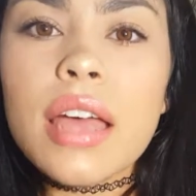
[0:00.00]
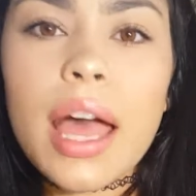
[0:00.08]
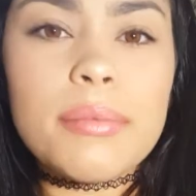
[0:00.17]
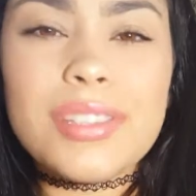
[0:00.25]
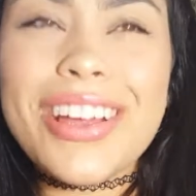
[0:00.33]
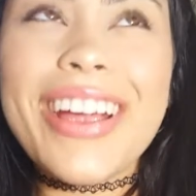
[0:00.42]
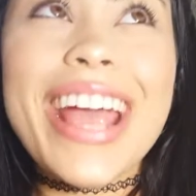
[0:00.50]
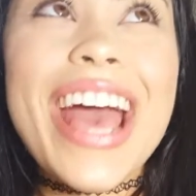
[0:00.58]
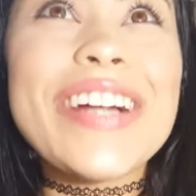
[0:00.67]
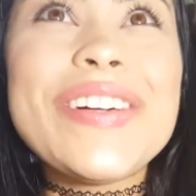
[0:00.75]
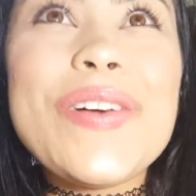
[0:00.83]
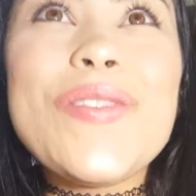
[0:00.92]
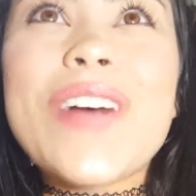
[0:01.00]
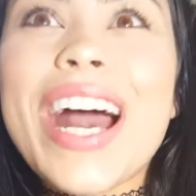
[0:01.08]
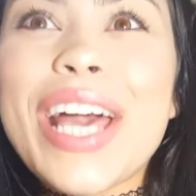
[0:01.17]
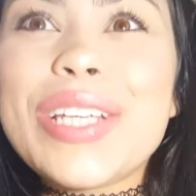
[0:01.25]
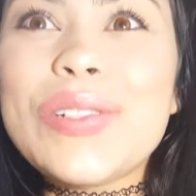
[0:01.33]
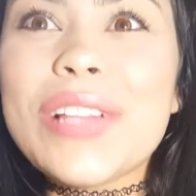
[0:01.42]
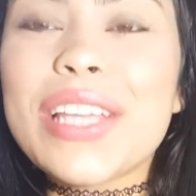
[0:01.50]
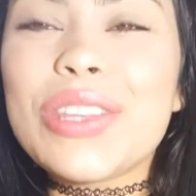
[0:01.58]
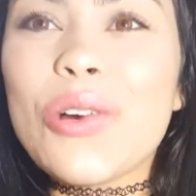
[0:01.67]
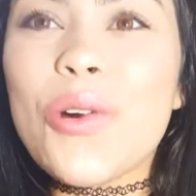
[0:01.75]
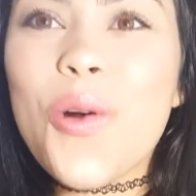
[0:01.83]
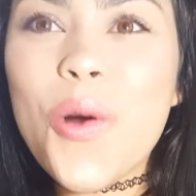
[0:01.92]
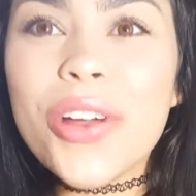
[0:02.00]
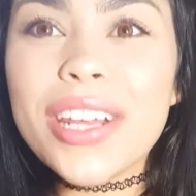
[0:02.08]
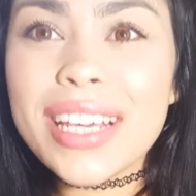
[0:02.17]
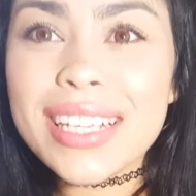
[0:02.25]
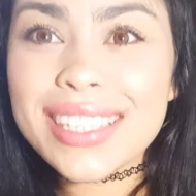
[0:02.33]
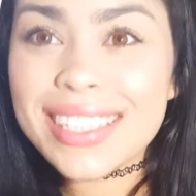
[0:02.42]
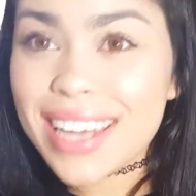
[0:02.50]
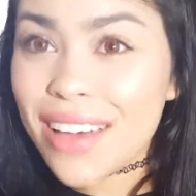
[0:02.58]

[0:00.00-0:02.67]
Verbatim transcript: I'm sorry, I don't know why I do like the corniest